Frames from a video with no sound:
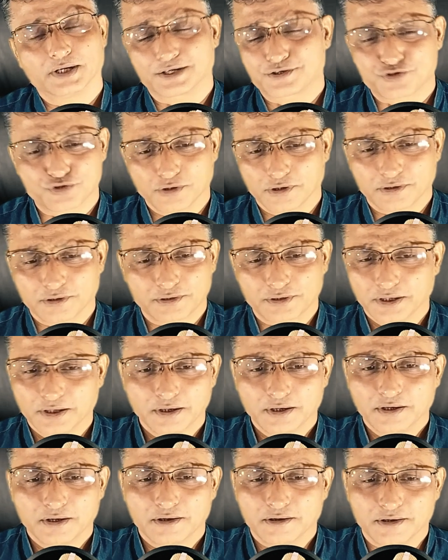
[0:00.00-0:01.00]
It's not
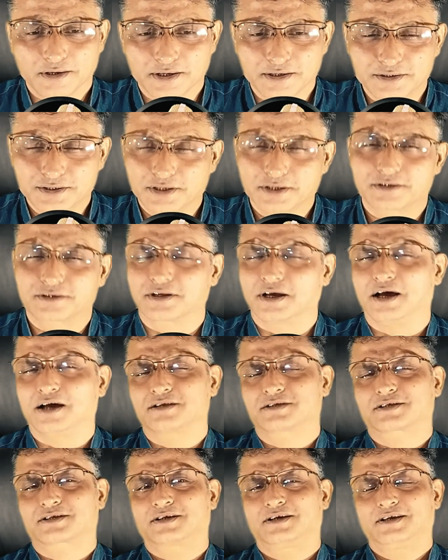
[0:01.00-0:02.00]
easy
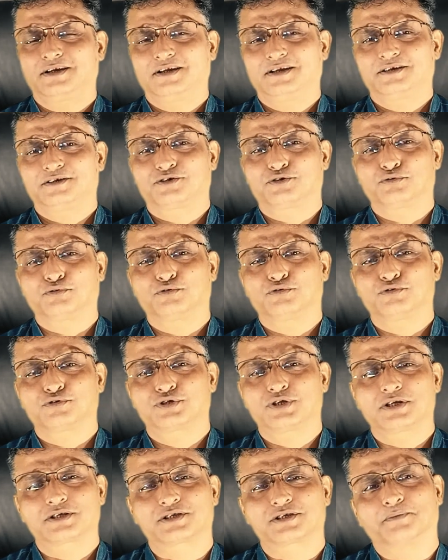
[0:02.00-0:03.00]
task
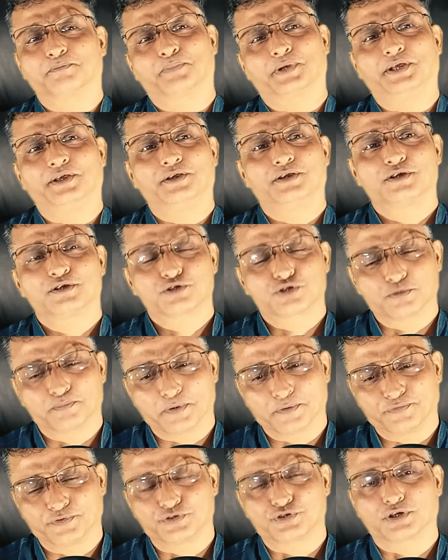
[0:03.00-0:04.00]
to just simply
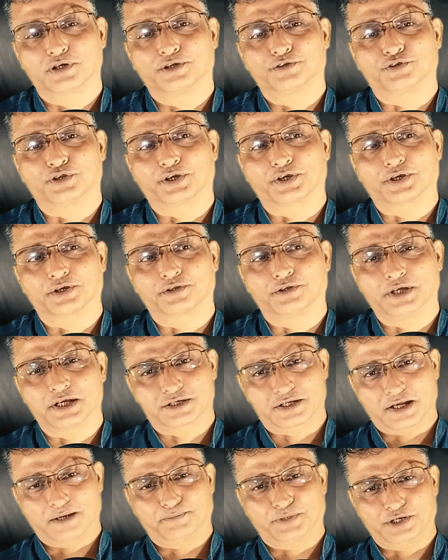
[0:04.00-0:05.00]
superficially thinking,
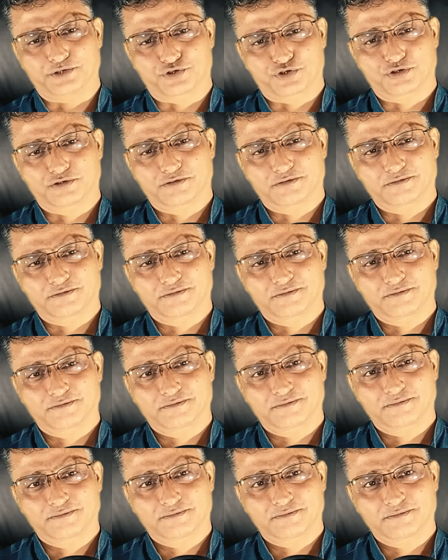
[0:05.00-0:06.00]
yes, I'm rich,
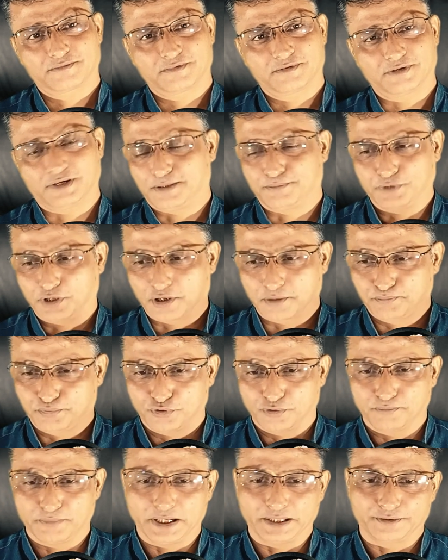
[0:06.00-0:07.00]
I'm not a
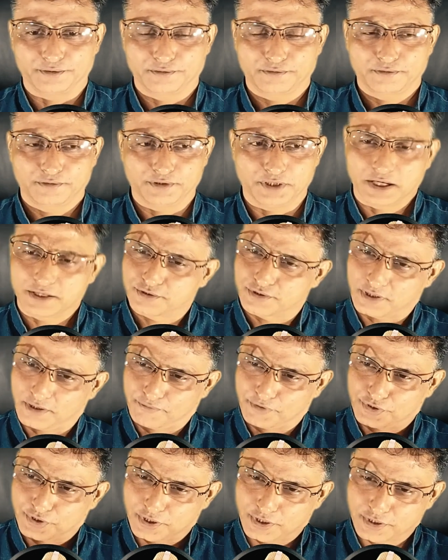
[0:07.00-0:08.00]
poor man, yes,
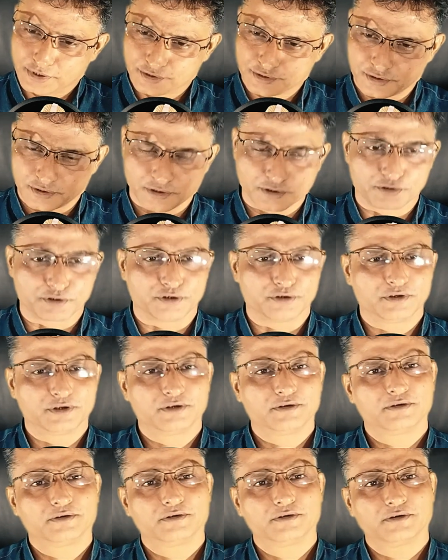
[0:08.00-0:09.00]
everything is good,
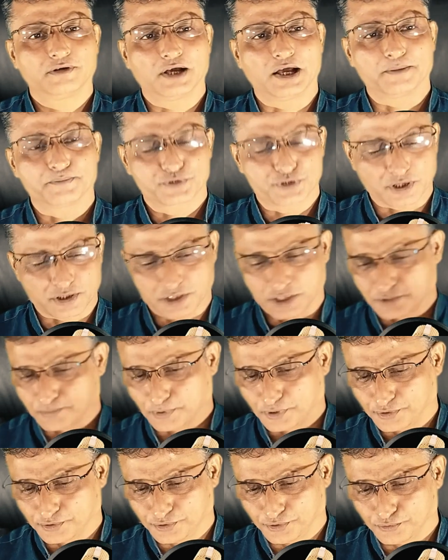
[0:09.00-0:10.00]
I'm
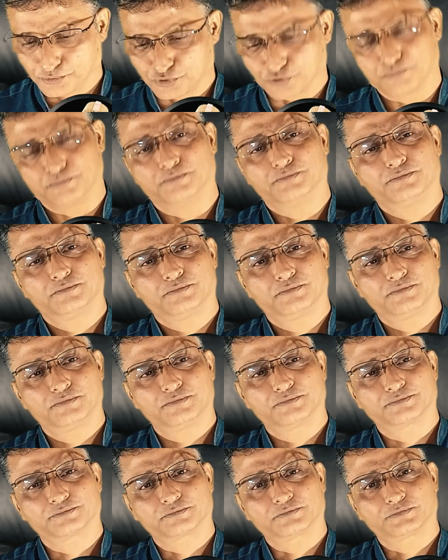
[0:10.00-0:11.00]
successful in YouTube,
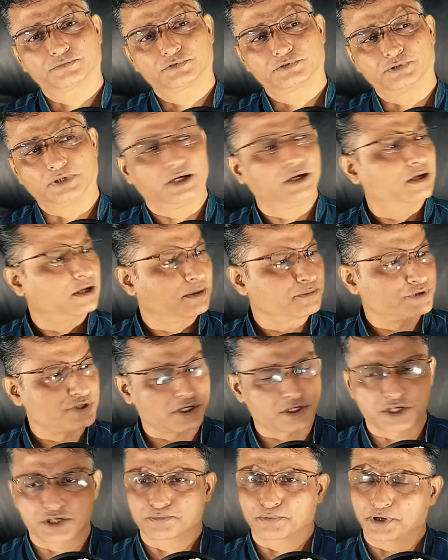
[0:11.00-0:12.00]
and I'm
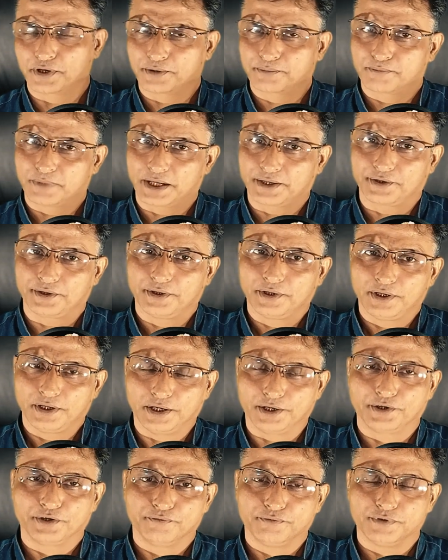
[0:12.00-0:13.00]
successful in my
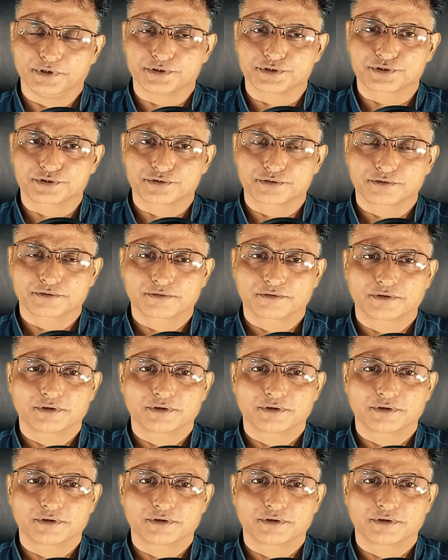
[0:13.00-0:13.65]
endeavors.